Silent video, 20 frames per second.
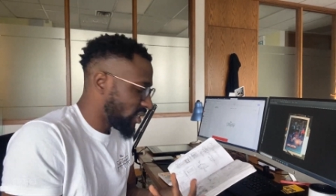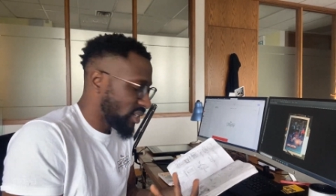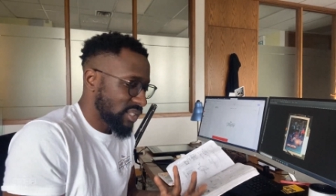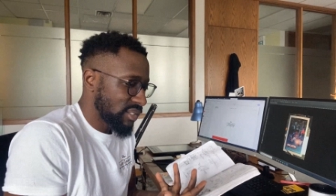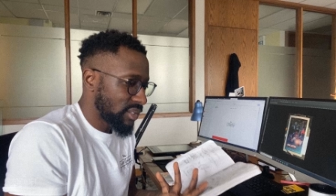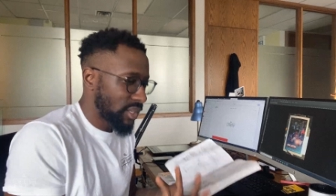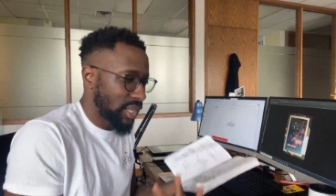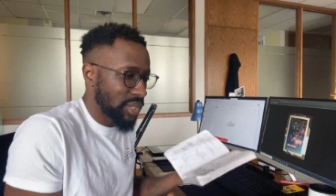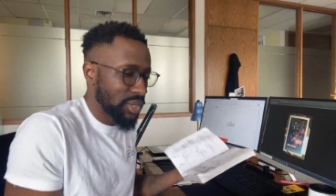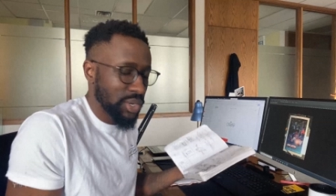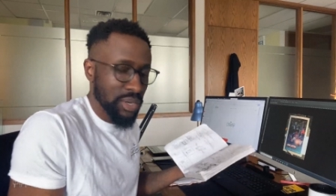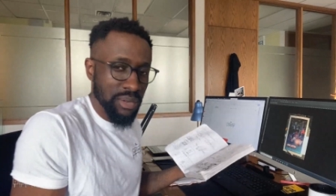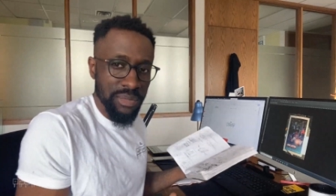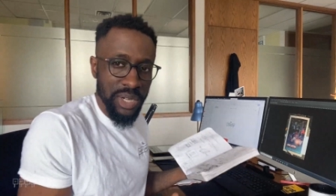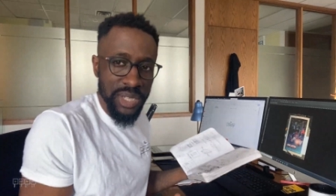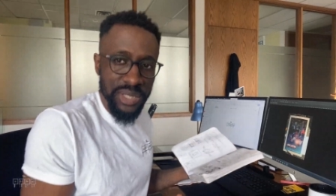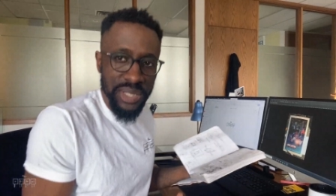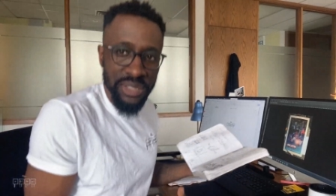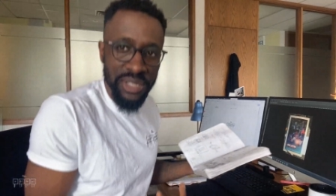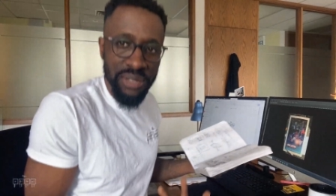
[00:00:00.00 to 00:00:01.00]
I don't know,
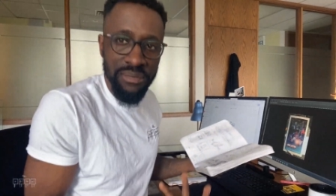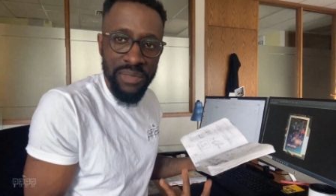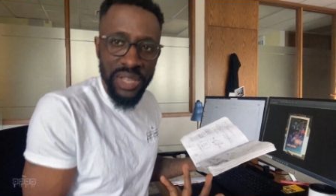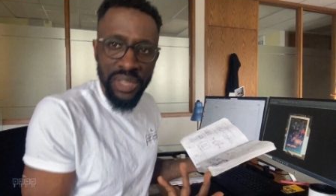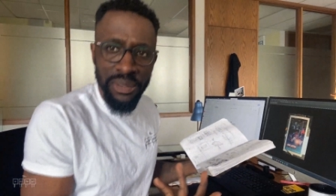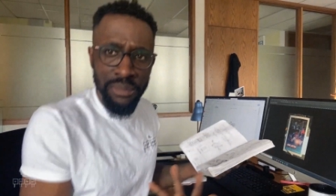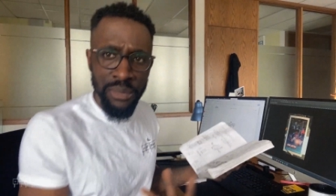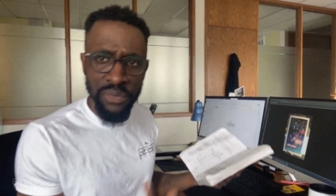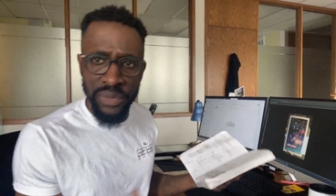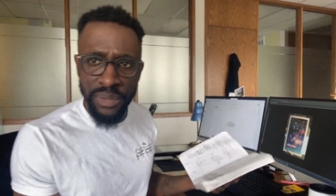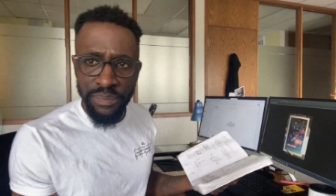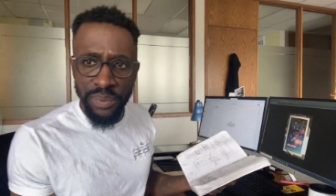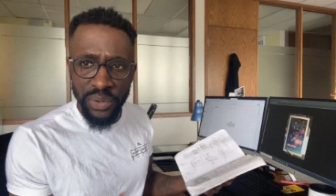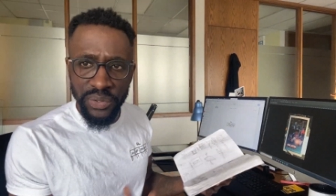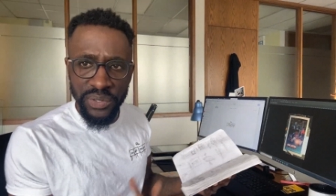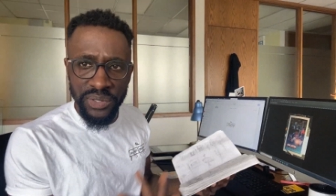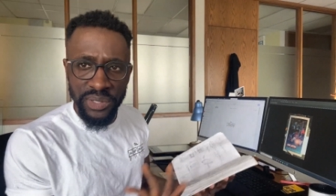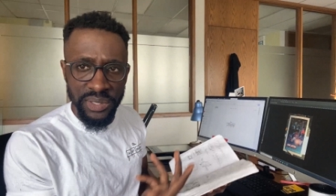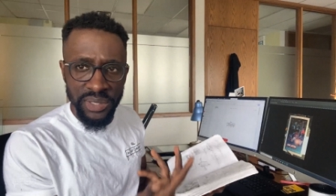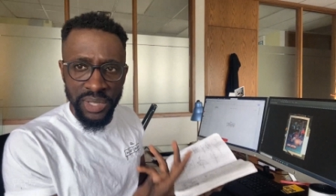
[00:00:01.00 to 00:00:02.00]
I was into making movie
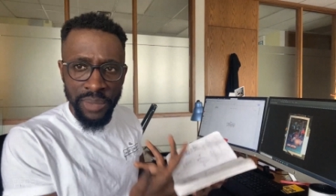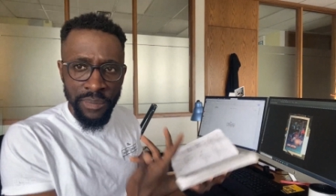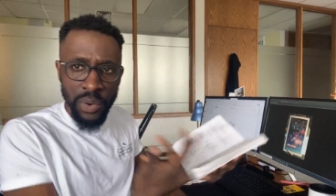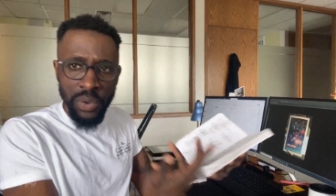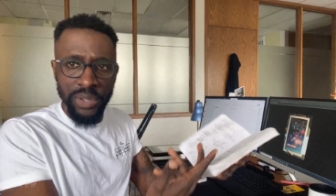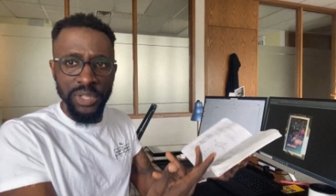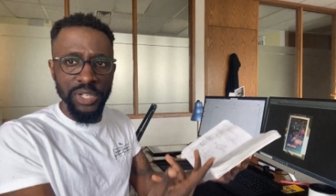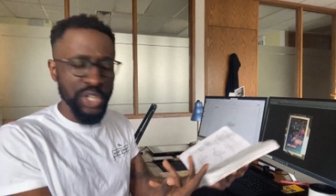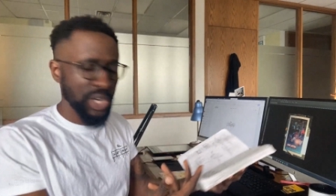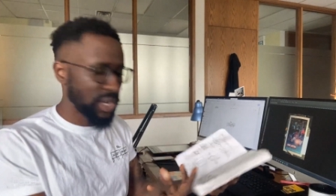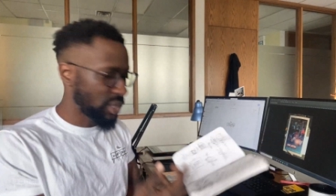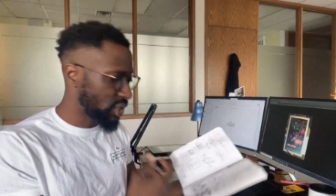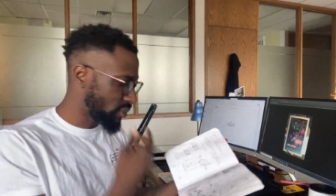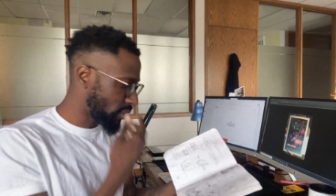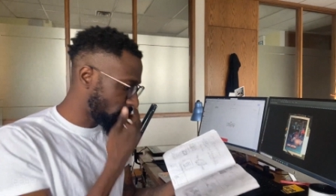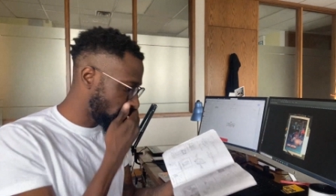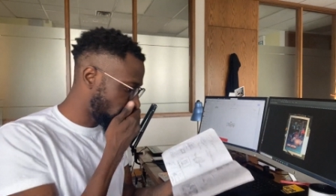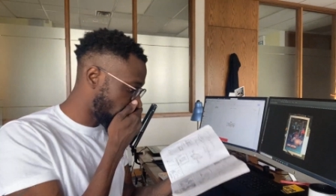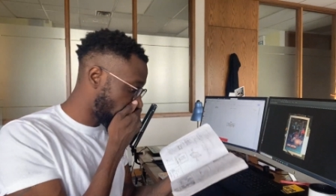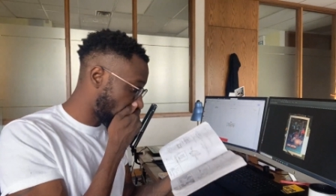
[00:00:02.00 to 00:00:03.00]
posters at the time. I wanted to challenge
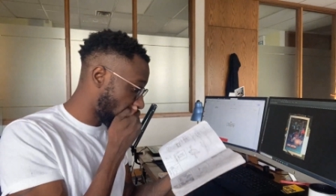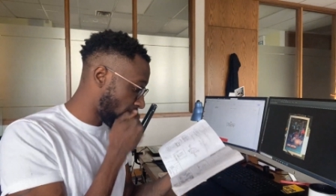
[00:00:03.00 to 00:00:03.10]
myself.